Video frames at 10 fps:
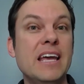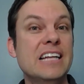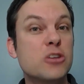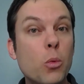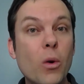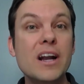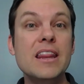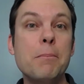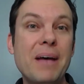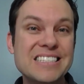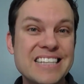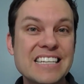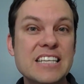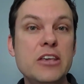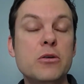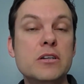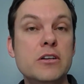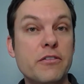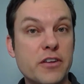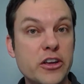And so one of the best things that you can
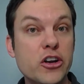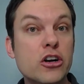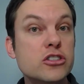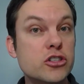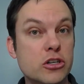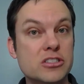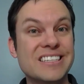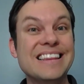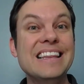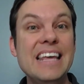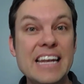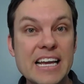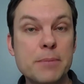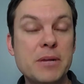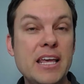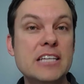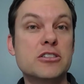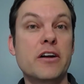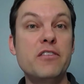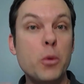do for your church leading up to
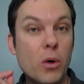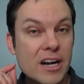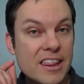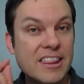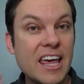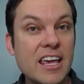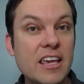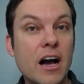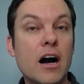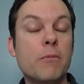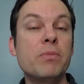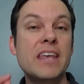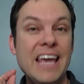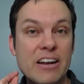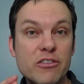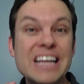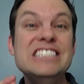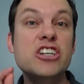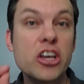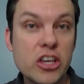Easter, if you want to think young and
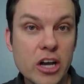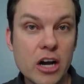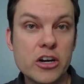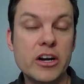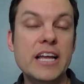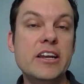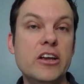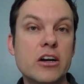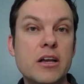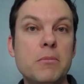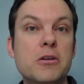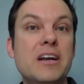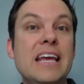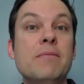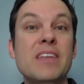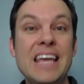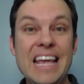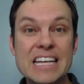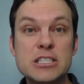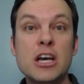reach younger into your community,
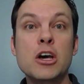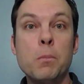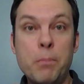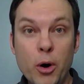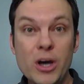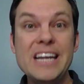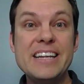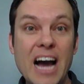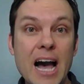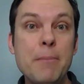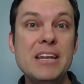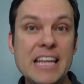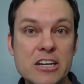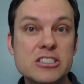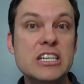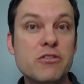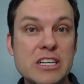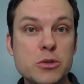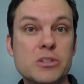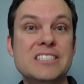is put time and energy and
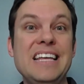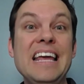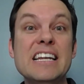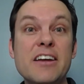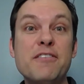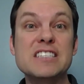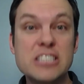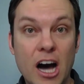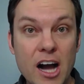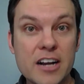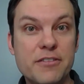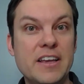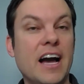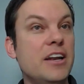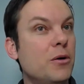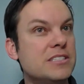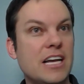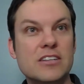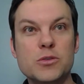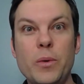resources into photography. I know it
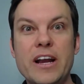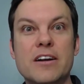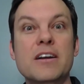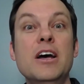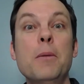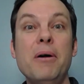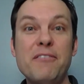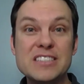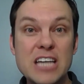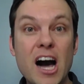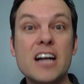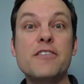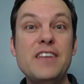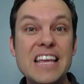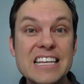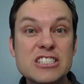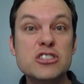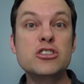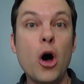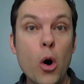sounds weird, but photography is
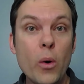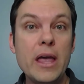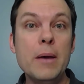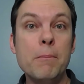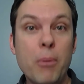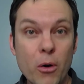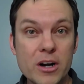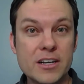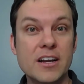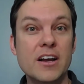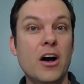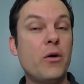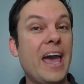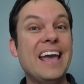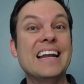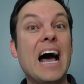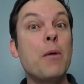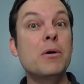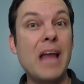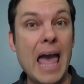so important, okay? And I
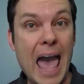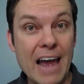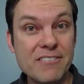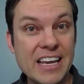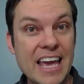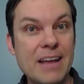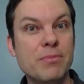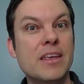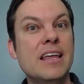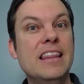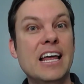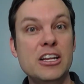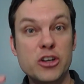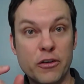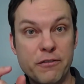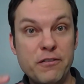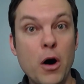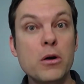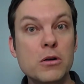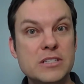would advocate that your
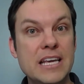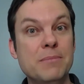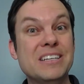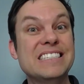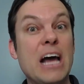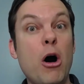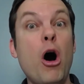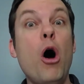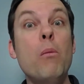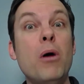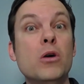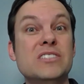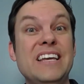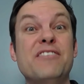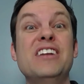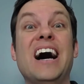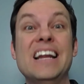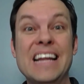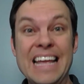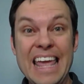photo team is now almost, if
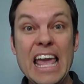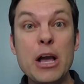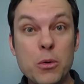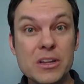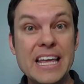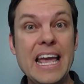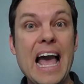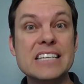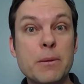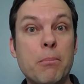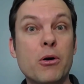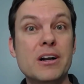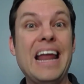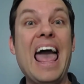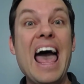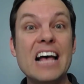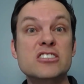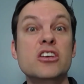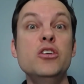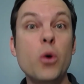not equally as important
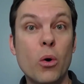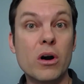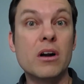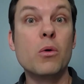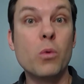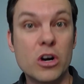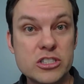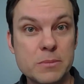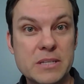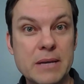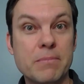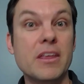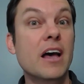as your worship team.